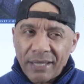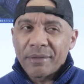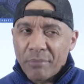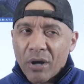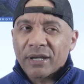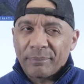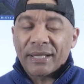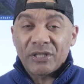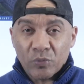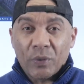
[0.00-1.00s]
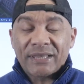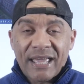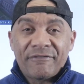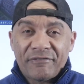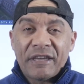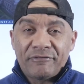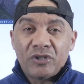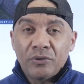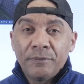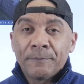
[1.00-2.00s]
and the marketplace what that faith
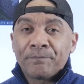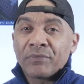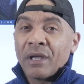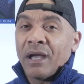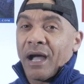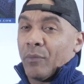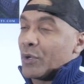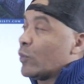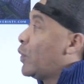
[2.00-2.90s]
do, I want to